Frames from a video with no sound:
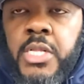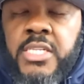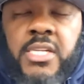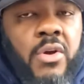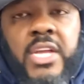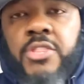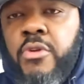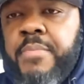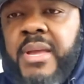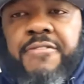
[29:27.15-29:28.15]
Let's go get
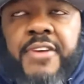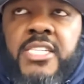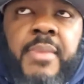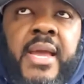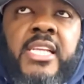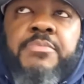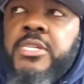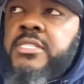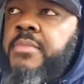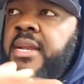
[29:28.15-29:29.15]
three big fish, man. Let's
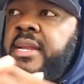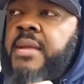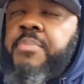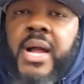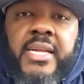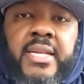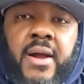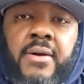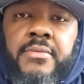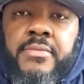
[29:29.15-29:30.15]
put some money in their pocket,
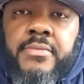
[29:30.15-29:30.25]
y'all.